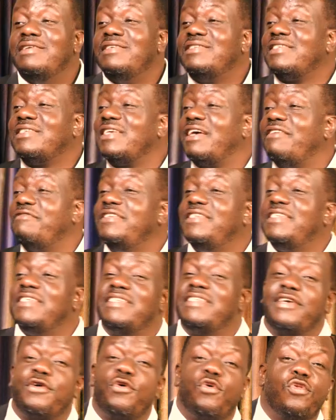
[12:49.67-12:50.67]

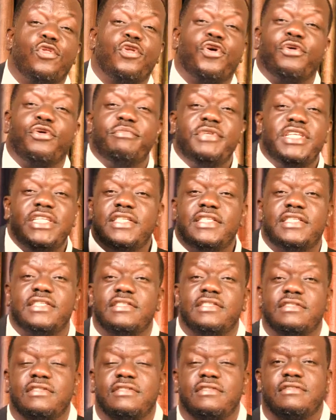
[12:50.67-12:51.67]
services a whole
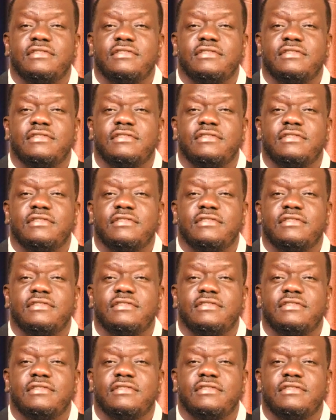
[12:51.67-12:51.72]
community.